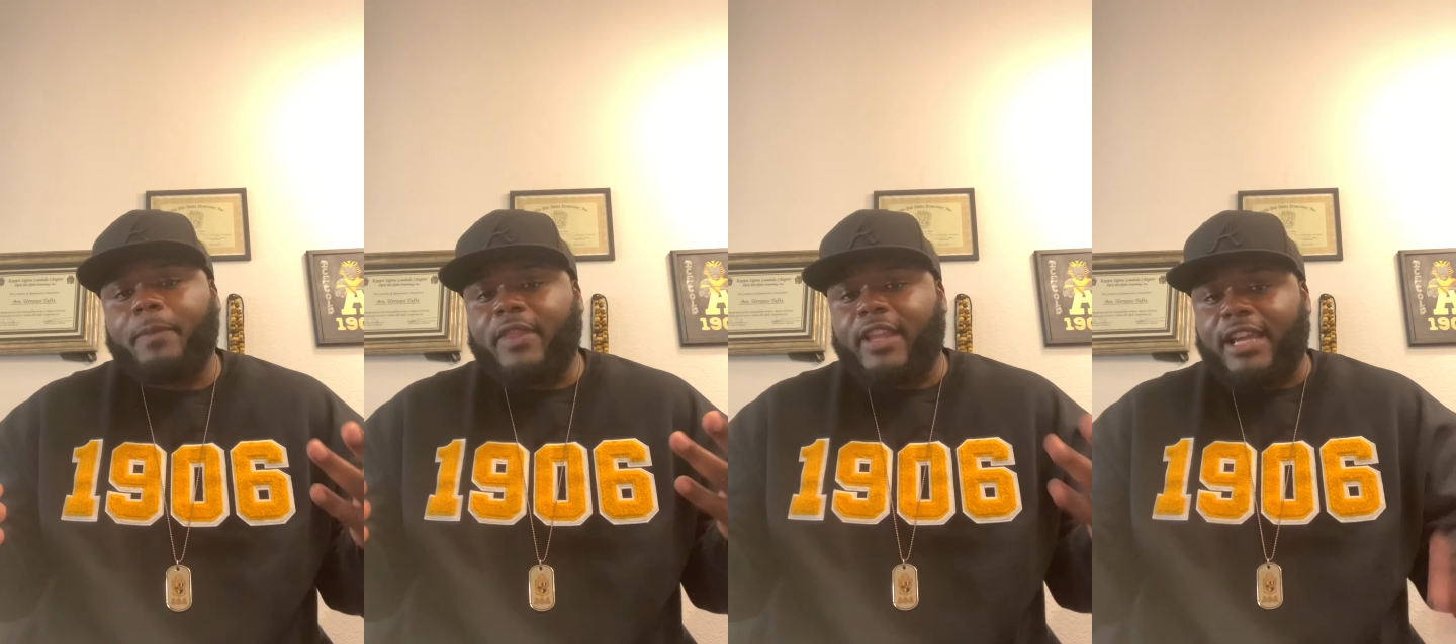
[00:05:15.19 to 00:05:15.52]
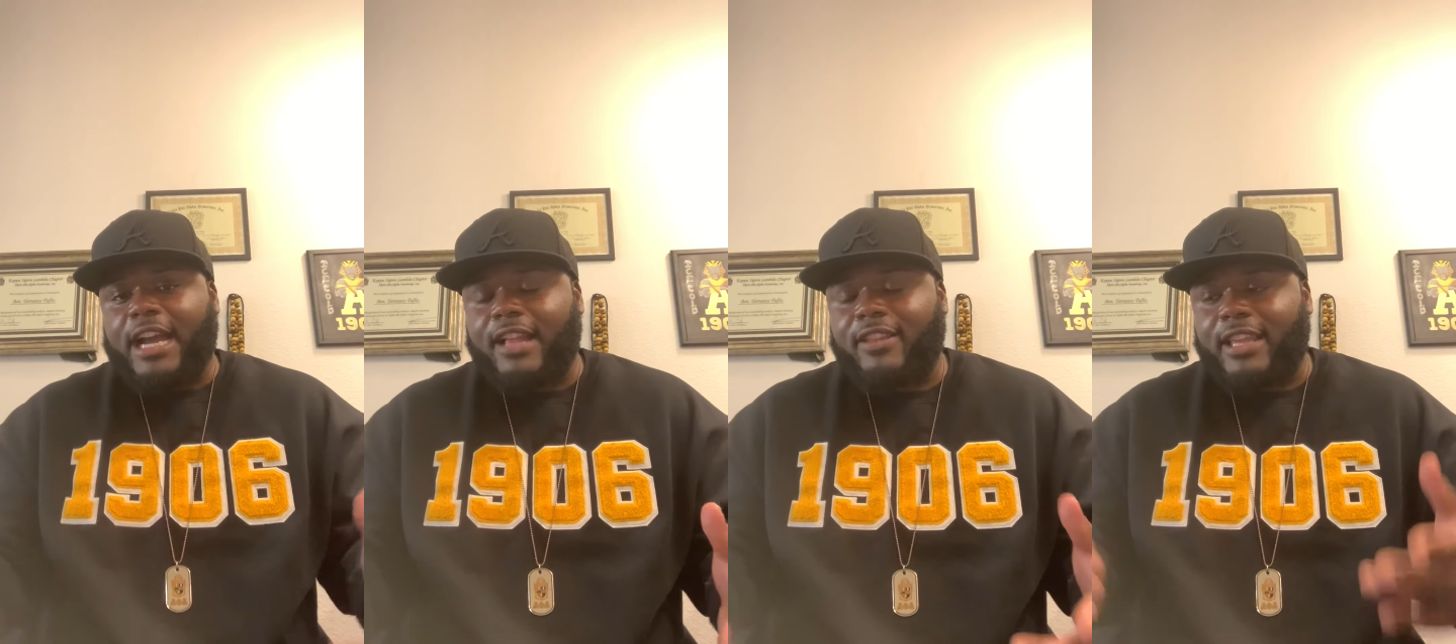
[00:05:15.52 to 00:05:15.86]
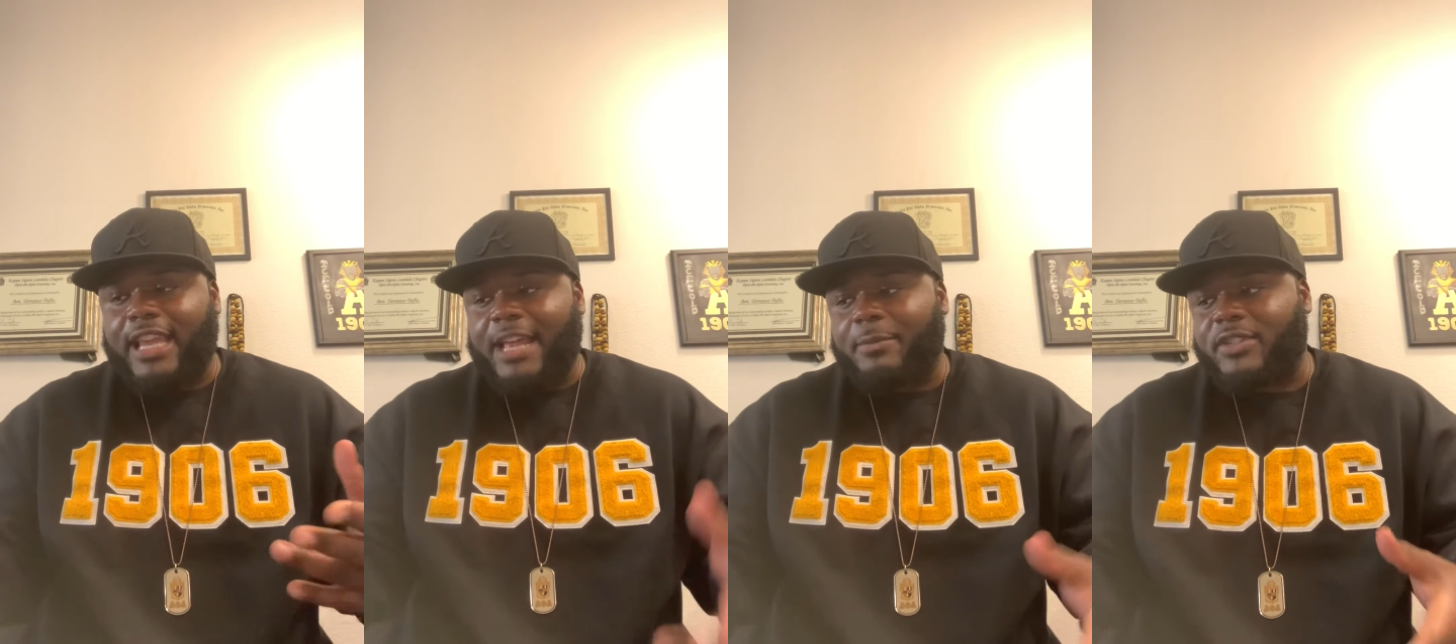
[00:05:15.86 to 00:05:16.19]
the
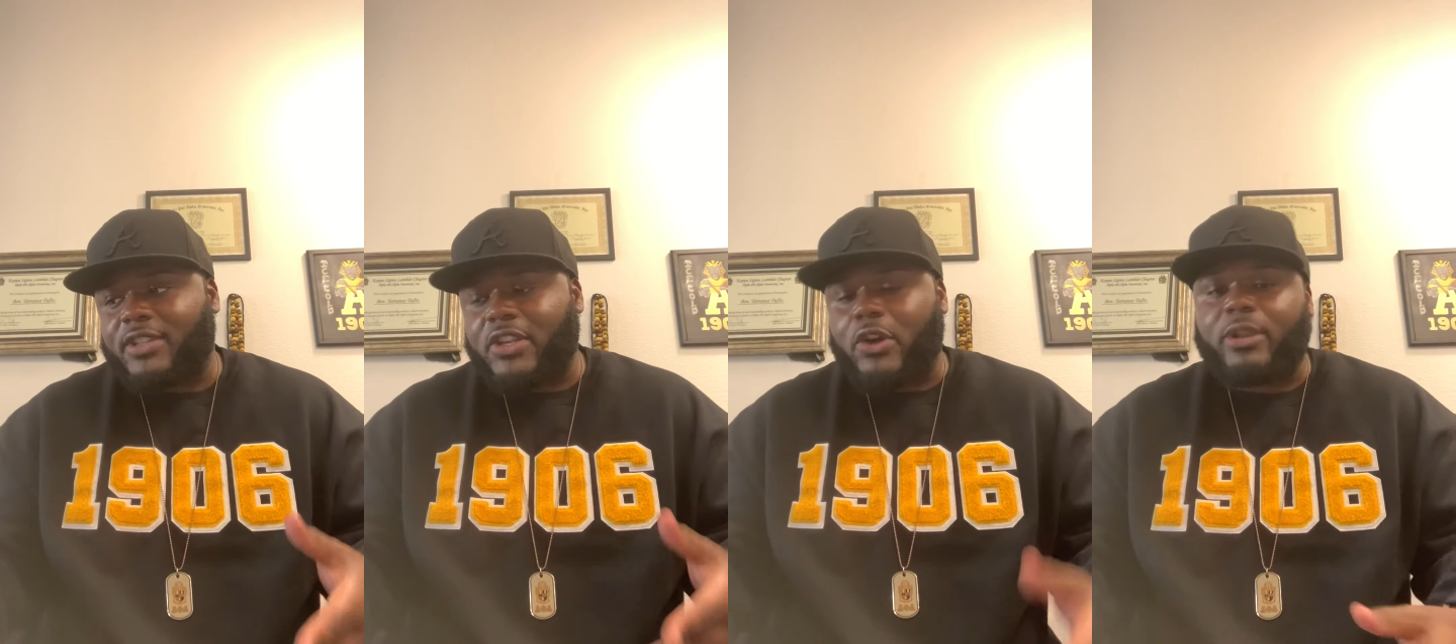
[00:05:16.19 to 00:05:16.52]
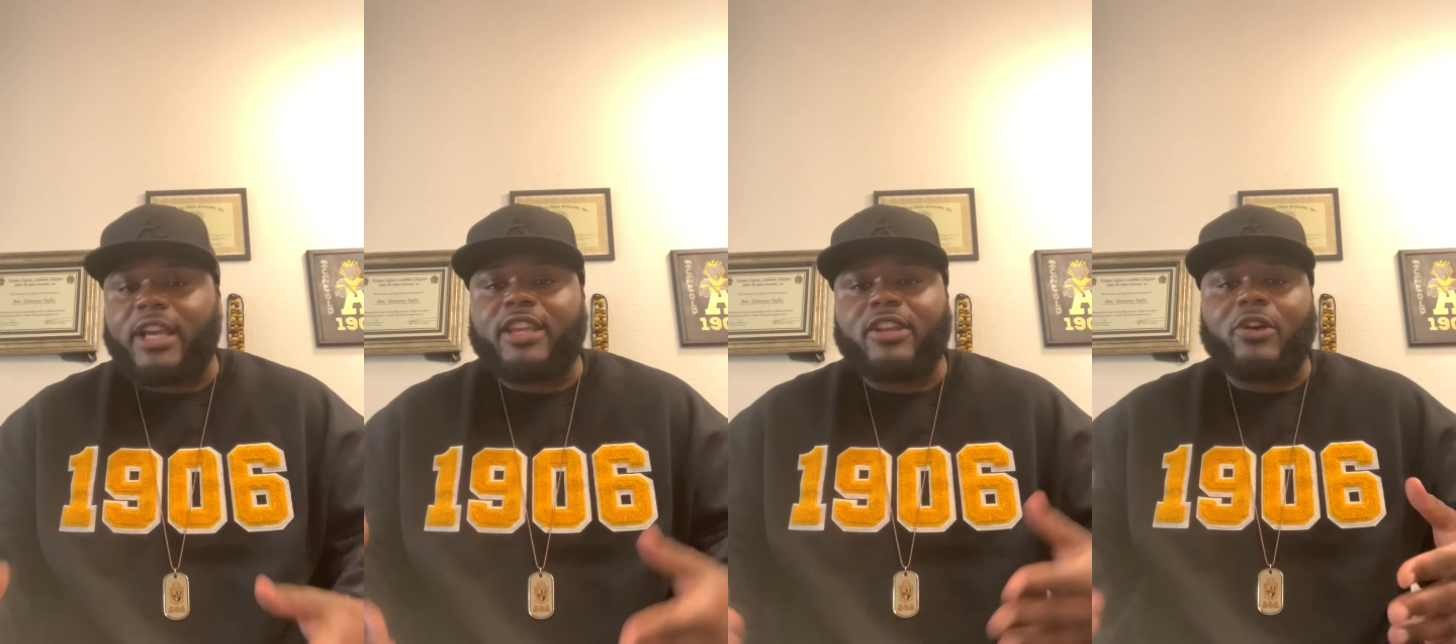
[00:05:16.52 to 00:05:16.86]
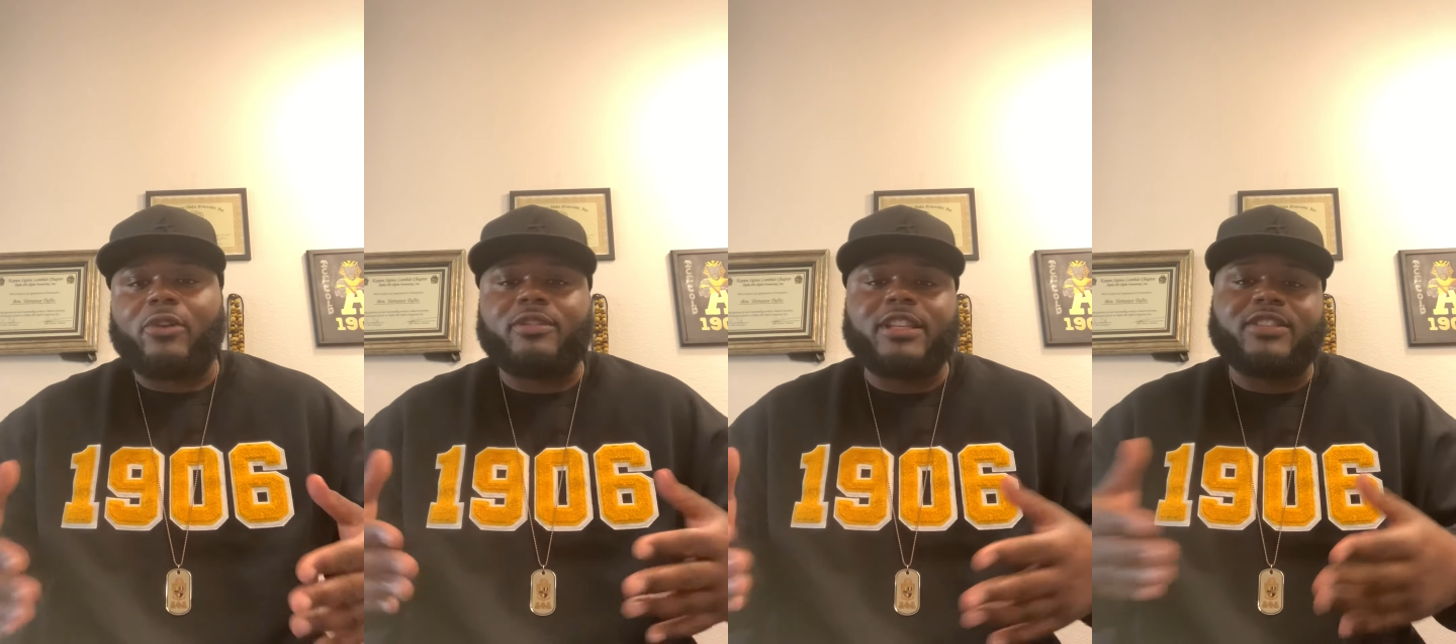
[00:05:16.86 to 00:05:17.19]
campus to know, like,
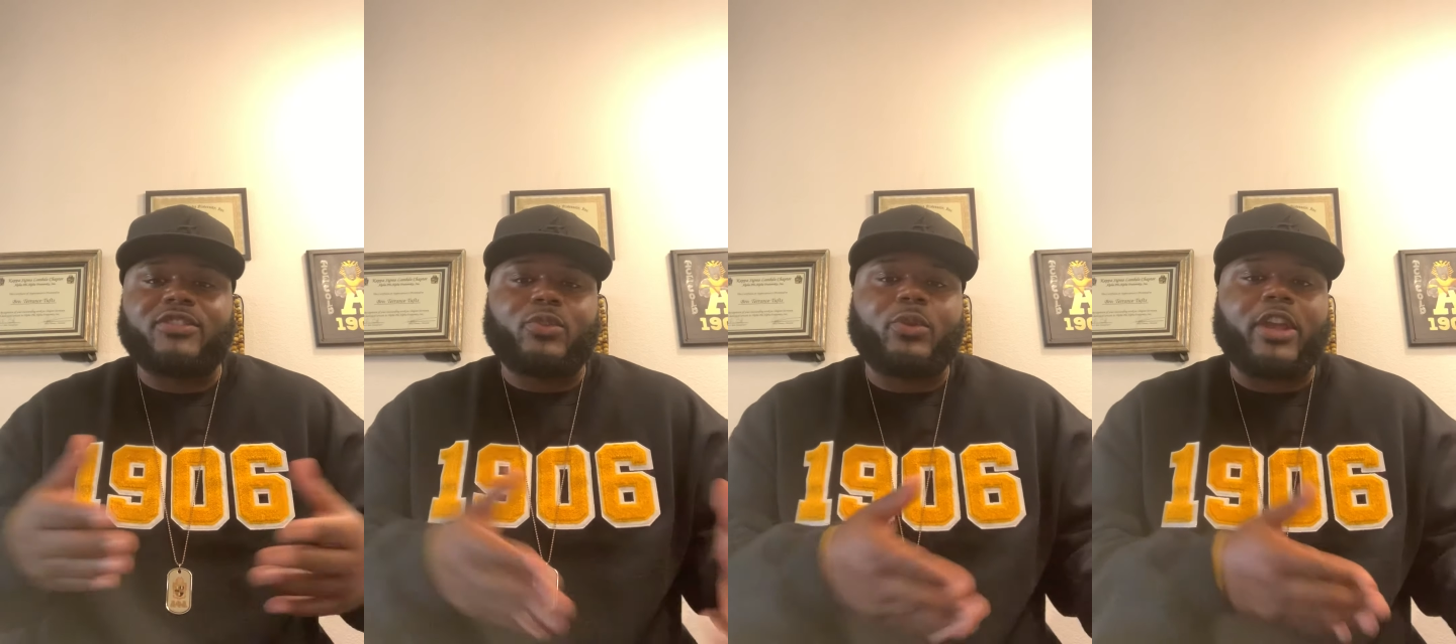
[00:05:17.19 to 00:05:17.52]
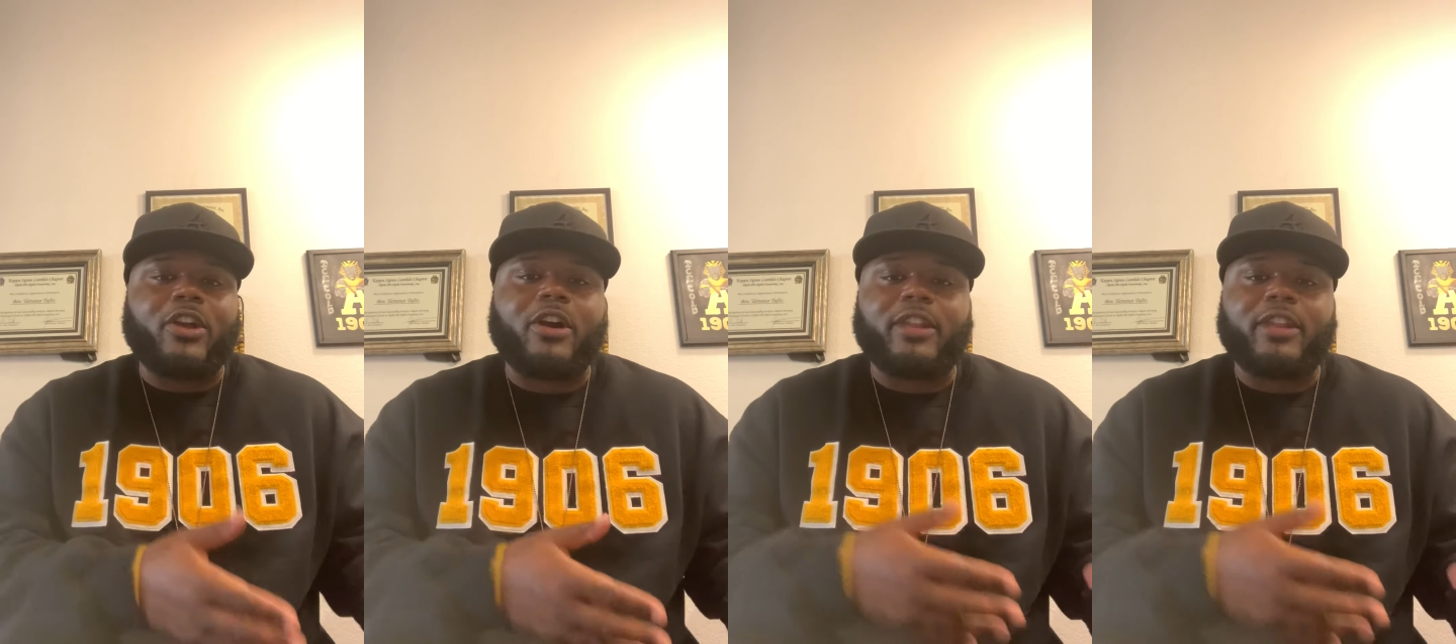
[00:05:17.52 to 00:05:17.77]
this is who they are.